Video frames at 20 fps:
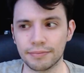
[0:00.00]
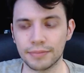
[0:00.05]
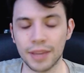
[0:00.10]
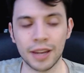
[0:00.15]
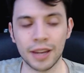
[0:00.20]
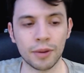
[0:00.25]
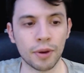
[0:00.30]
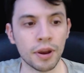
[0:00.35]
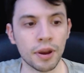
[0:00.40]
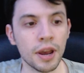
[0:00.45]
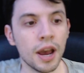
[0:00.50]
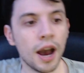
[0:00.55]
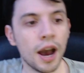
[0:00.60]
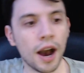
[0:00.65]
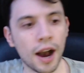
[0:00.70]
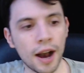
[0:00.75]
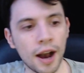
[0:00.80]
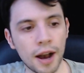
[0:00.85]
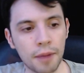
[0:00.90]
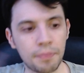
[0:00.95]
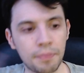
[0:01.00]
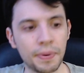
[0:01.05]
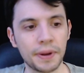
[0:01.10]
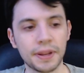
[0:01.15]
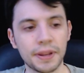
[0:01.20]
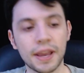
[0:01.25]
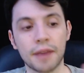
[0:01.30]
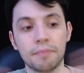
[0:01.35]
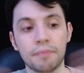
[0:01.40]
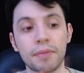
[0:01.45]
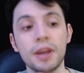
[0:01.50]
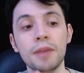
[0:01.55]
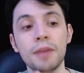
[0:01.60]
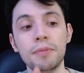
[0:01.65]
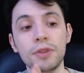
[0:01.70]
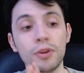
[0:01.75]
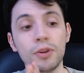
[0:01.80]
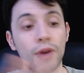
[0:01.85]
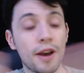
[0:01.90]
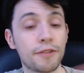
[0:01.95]
Anyway, but yeah,
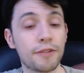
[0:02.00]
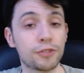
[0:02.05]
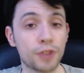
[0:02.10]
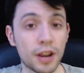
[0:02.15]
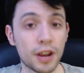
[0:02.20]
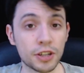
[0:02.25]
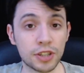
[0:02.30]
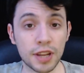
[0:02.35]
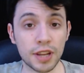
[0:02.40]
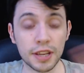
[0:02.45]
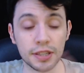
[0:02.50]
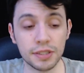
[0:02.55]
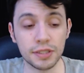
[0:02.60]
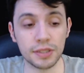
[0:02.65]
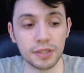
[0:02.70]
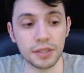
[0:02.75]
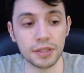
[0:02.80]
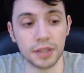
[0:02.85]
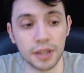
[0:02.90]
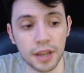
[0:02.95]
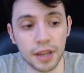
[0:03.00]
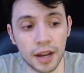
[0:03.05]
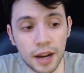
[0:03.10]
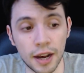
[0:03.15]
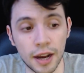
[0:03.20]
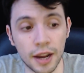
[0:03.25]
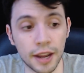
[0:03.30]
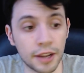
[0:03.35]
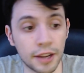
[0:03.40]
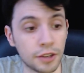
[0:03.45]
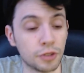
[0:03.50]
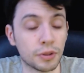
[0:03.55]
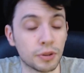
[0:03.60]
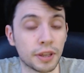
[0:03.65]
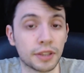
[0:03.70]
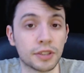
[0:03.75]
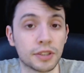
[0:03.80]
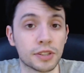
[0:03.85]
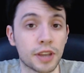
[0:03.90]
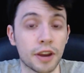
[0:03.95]
maybe you have trash taste and you
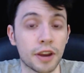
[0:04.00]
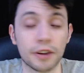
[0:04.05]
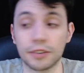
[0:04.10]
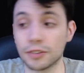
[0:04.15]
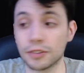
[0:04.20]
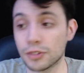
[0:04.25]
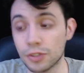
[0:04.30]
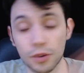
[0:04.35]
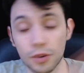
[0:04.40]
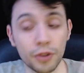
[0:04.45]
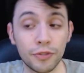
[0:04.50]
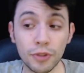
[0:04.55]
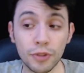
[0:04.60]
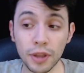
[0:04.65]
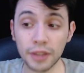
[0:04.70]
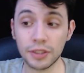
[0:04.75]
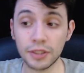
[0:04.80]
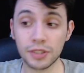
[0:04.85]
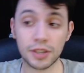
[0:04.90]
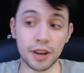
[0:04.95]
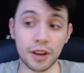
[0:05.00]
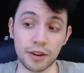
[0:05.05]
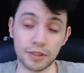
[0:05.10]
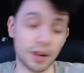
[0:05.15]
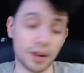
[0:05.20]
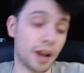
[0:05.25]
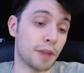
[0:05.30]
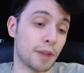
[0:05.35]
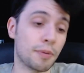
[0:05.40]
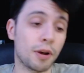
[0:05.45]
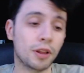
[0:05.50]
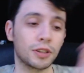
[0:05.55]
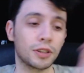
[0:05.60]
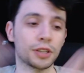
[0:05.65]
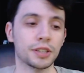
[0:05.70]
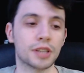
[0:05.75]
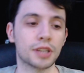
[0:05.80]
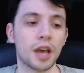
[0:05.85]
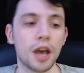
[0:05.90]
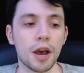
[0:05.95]
like this character. So if you like this character, I
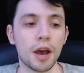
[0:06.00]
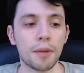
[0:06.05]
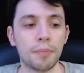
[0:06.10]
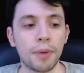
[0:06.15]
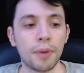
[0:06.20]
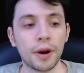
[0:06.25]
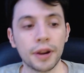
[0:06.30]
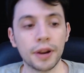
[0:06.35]
apologize. But